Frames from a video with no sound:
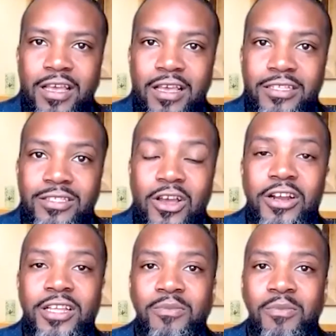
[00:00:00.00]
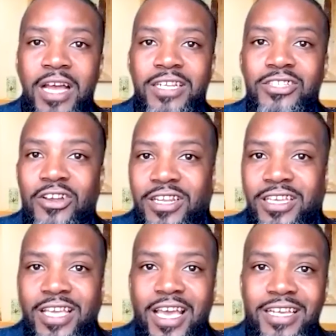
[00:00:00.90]
started my
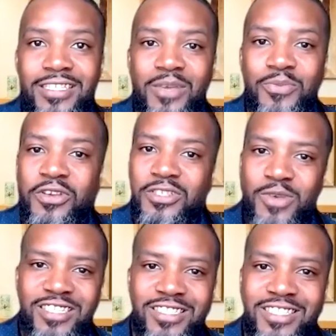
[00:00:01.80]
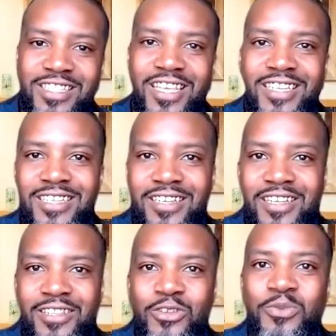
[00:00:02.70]
journey as a peer specialist. And that's
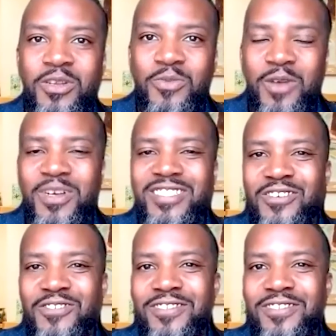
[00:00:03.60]
a little bit about myself.